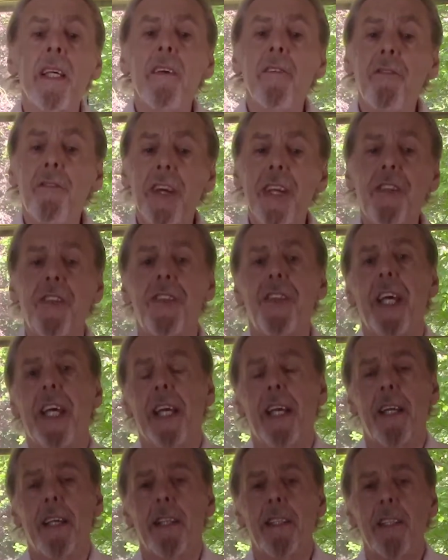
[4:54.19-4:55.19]
Fifth
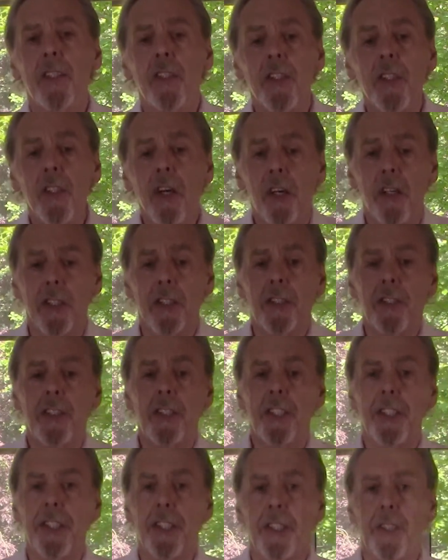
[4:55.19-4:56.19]
thing not
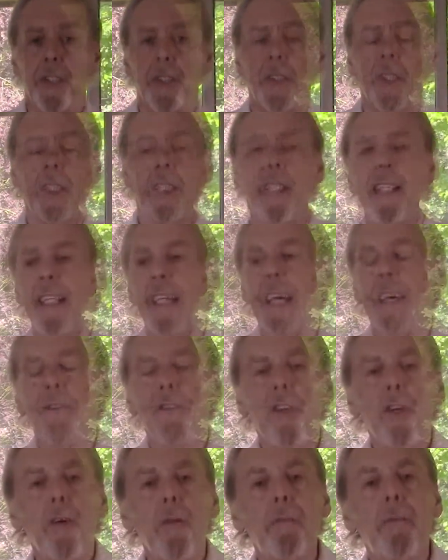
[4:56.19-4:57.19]
to do. If
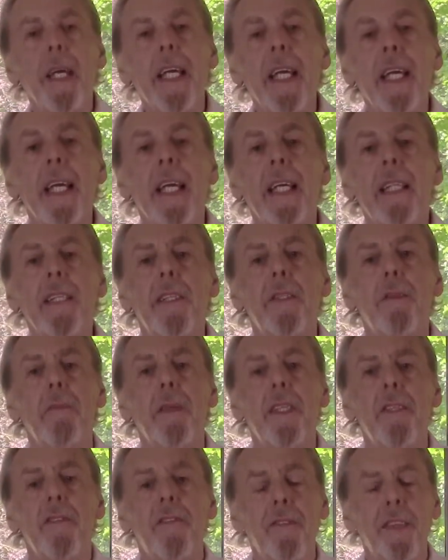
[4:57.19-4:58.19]
you're being
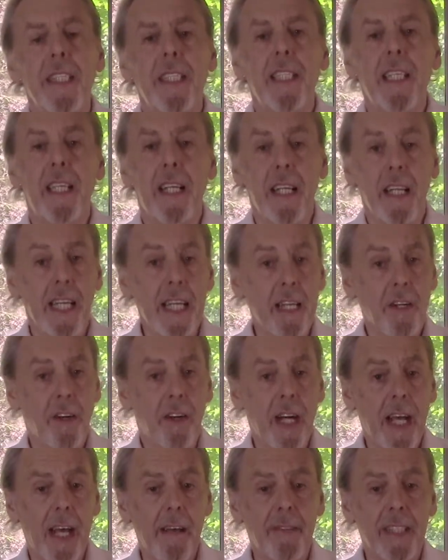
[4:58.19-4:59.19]
intimate physically
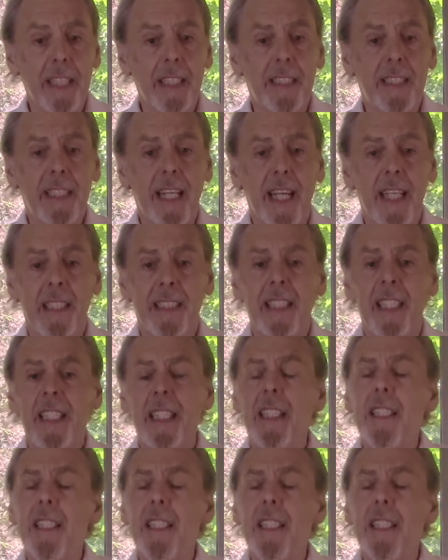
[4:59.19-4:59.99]
or having sex,